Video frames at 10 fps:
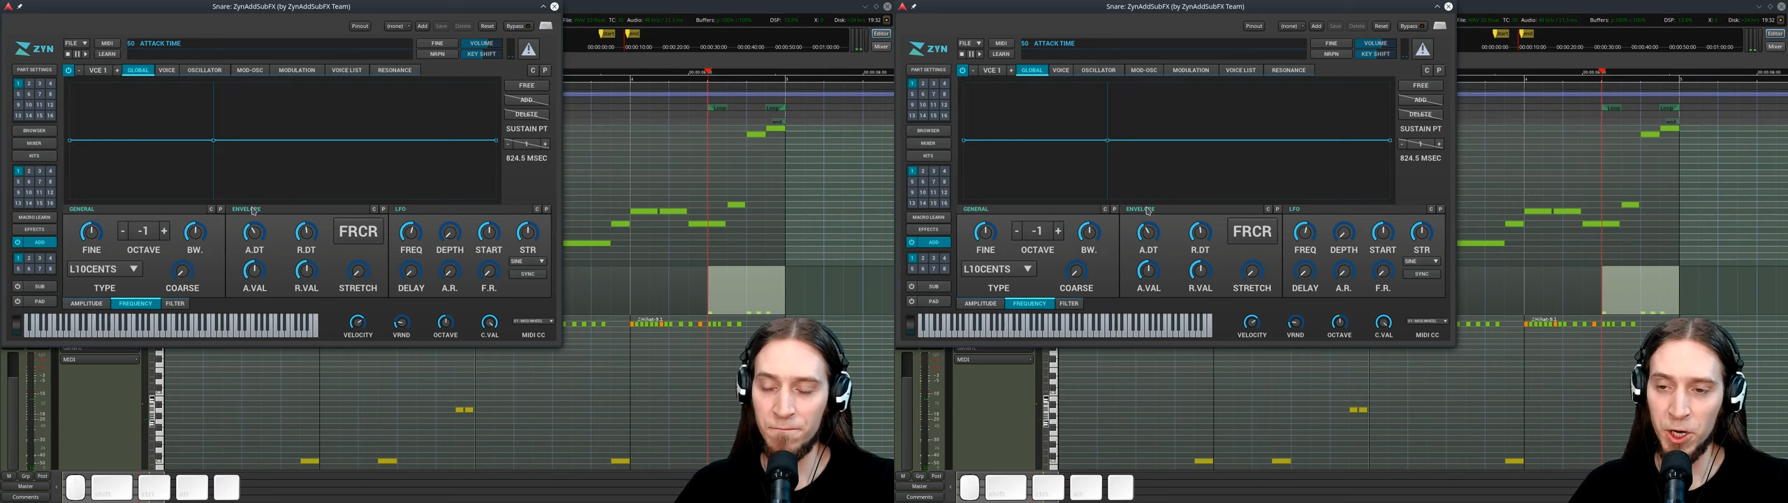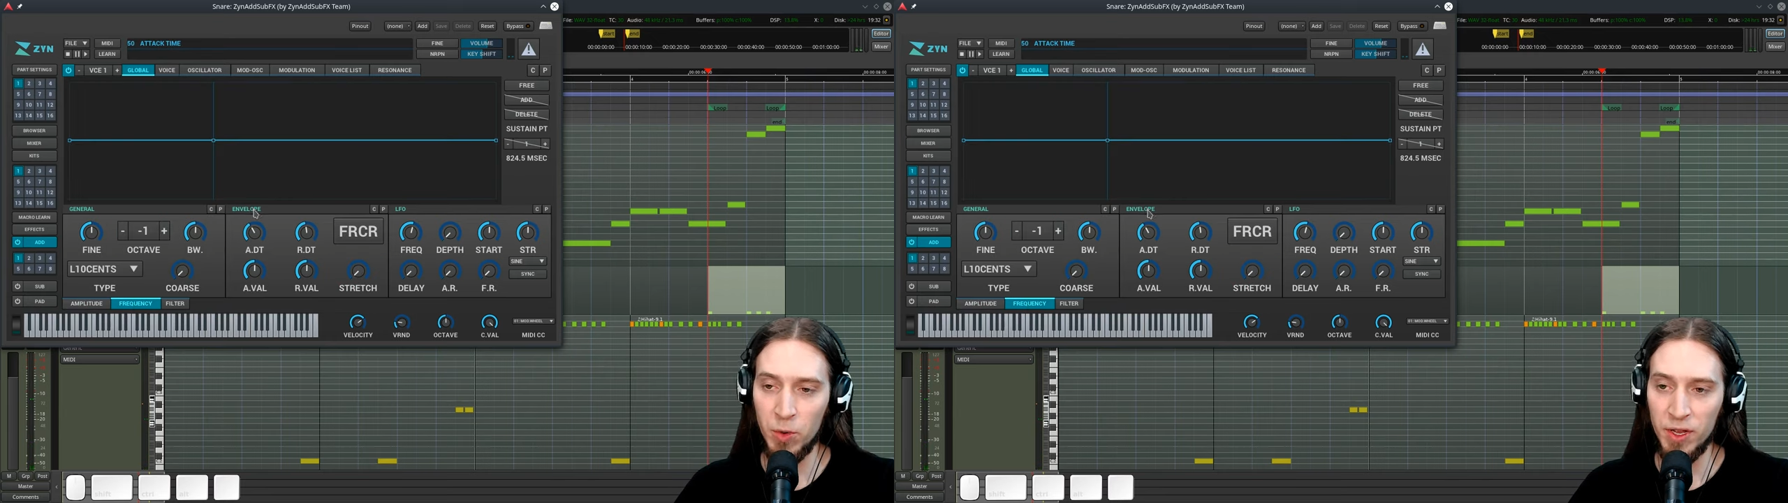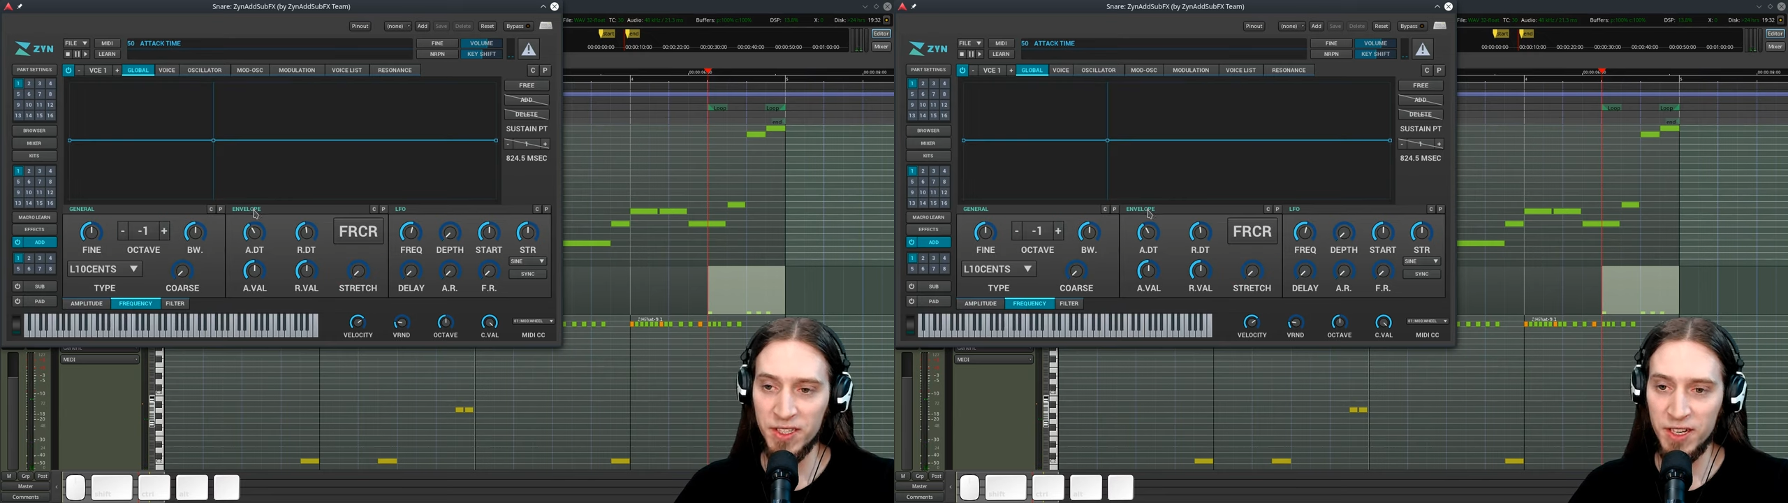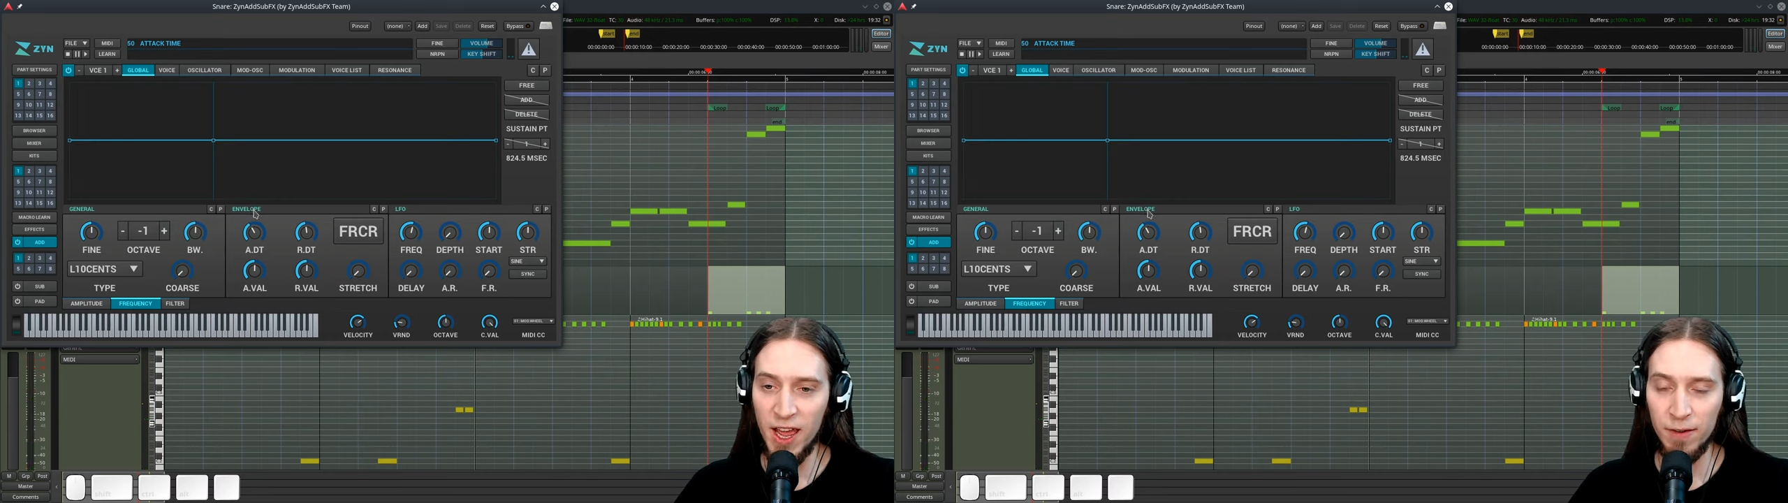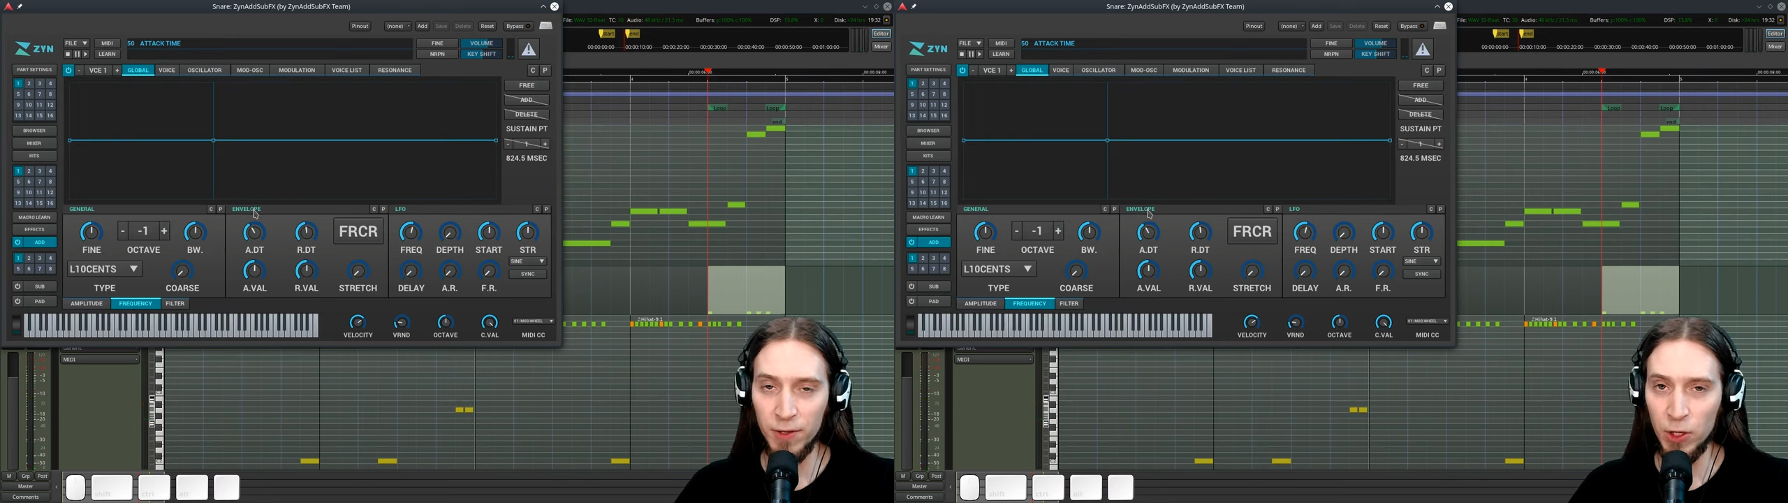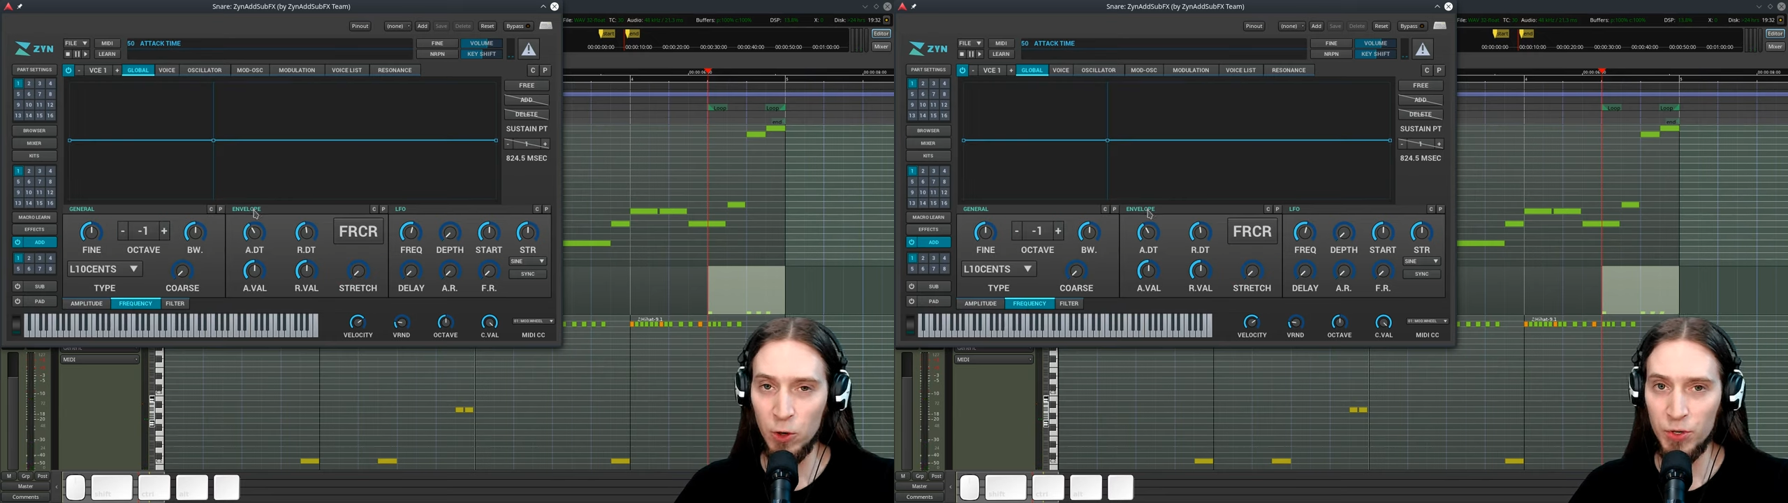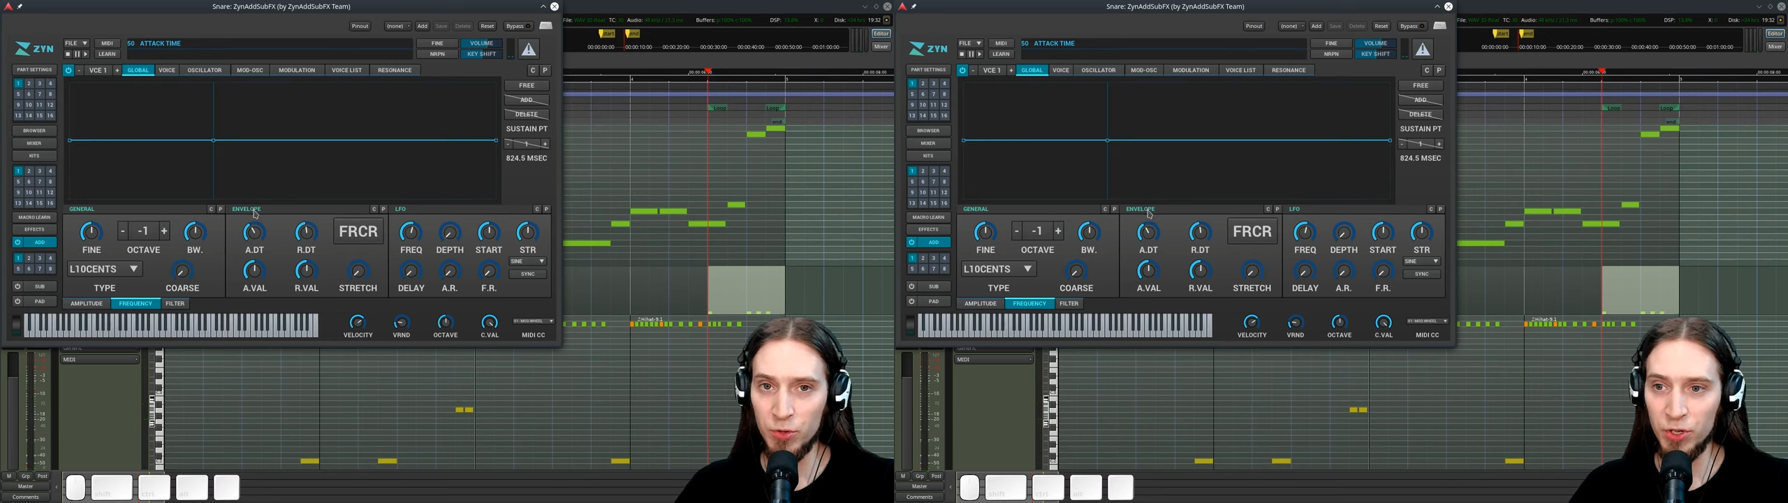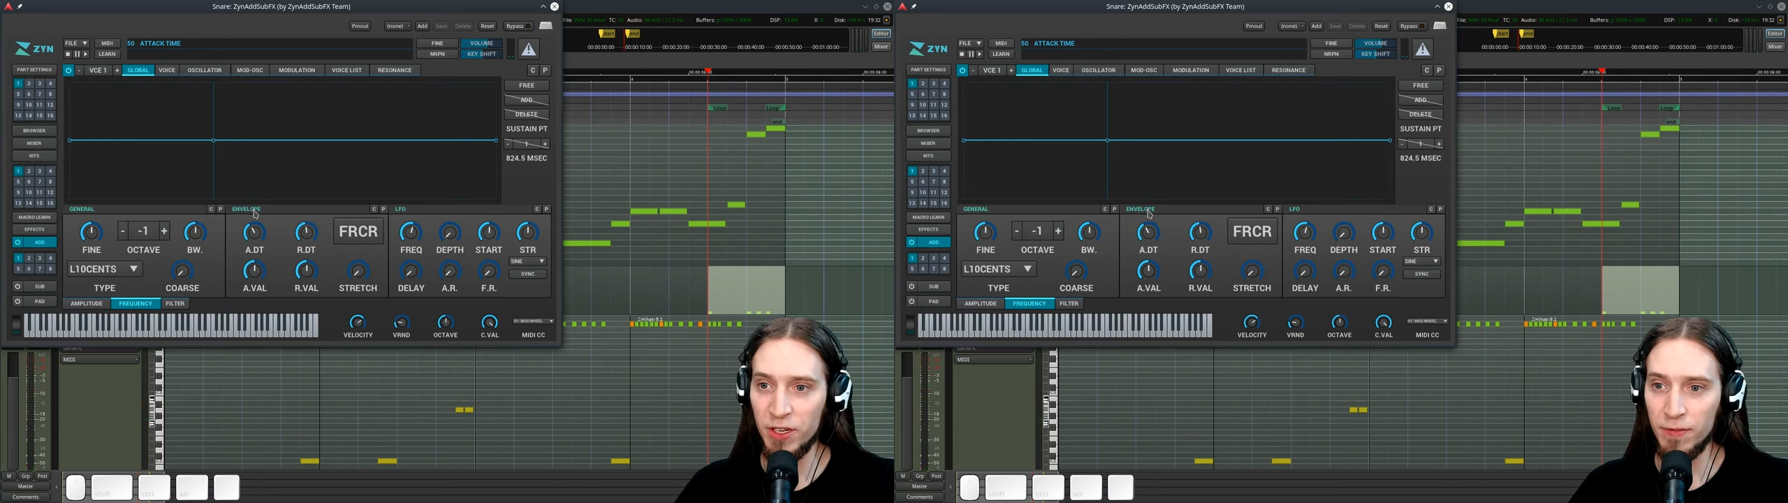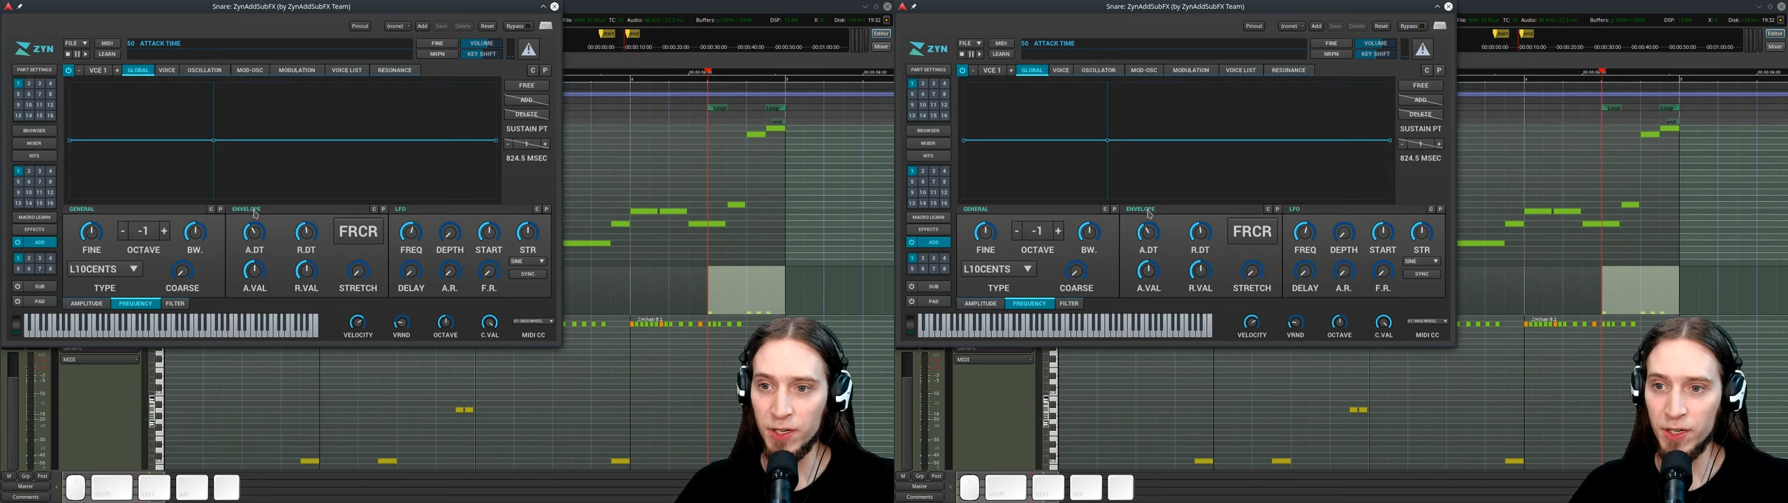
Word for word: frequency envelope to give